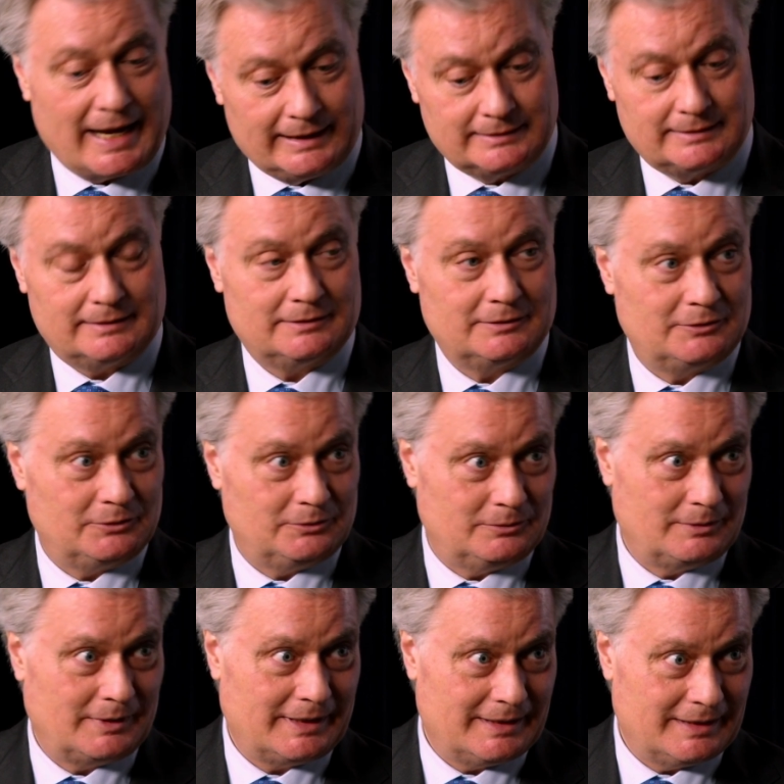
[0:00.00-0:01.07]
access
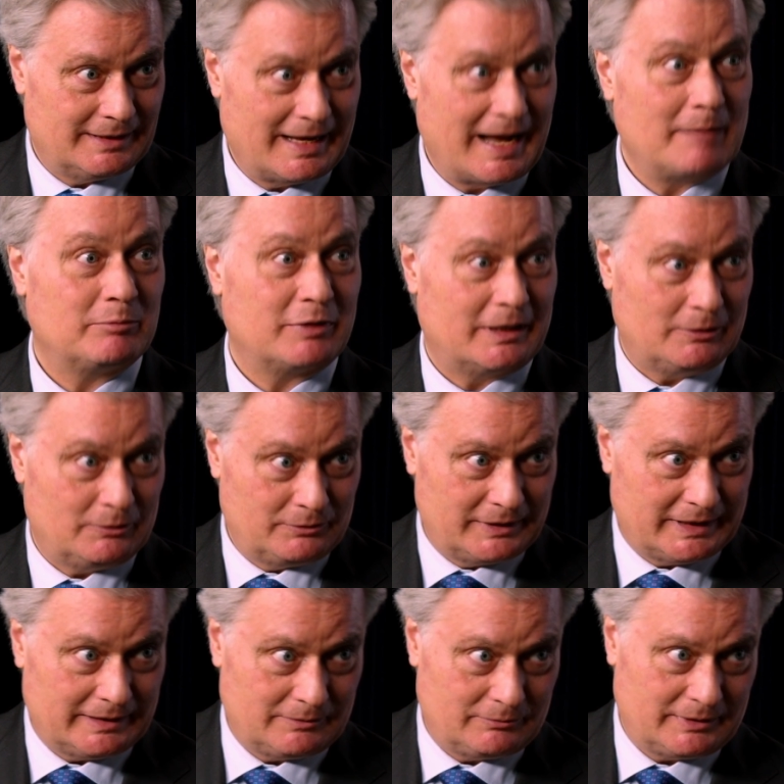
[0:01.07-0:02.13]
to
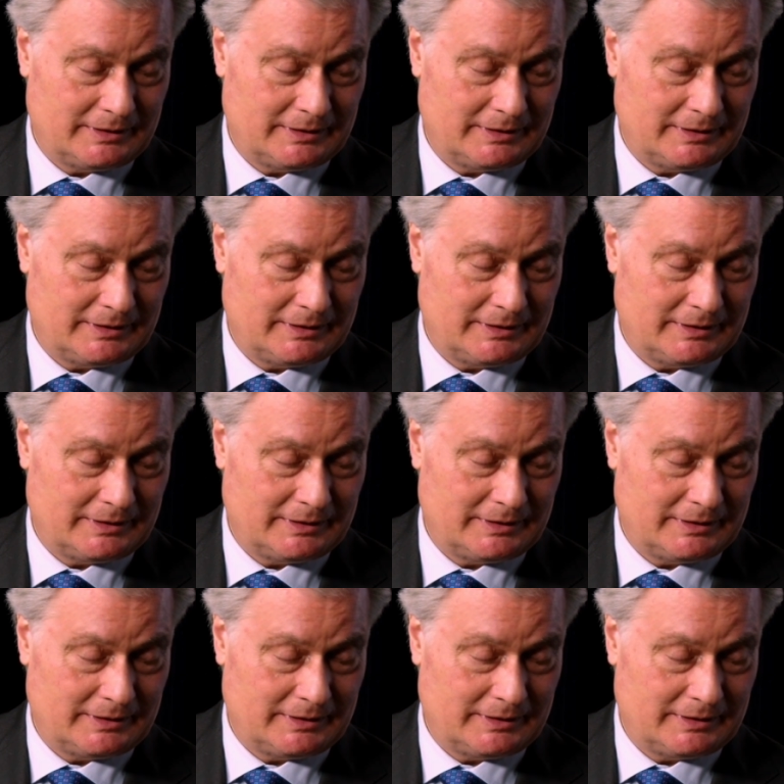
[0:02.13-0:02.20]
Apraglutide,